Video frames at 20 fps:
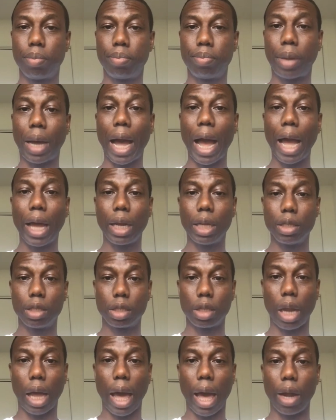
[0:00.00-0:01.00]
pilot's
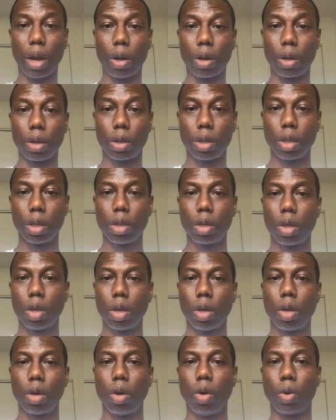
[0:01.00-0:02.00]
ladder.
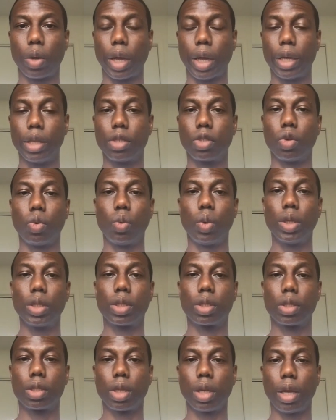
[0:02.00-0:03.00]
Okay, so
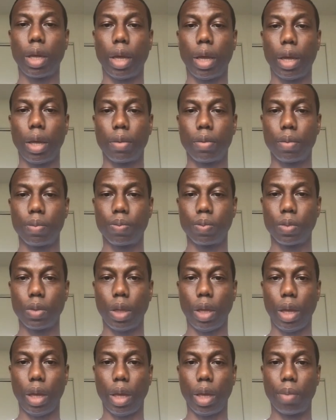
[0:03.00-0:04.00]
what's
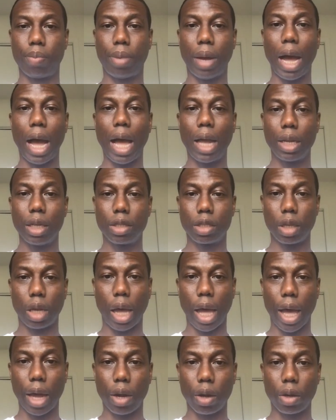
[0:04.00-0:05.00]
a pilot's
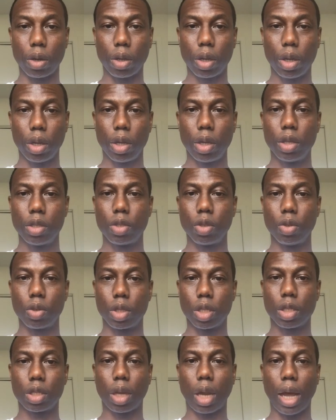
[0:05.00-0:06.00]
ladder? So
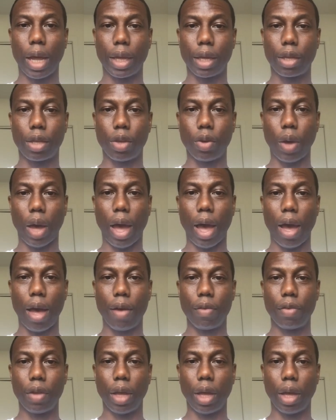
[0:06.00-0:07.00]
just like you
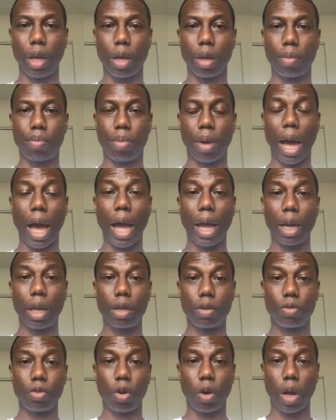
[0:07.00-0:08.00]
have a
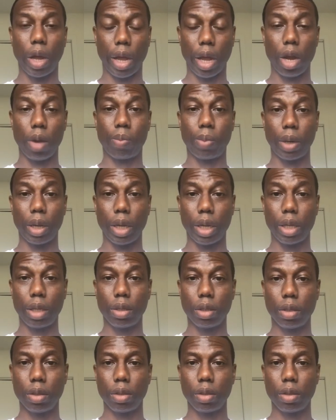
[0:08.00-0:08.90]
pilot for an airplane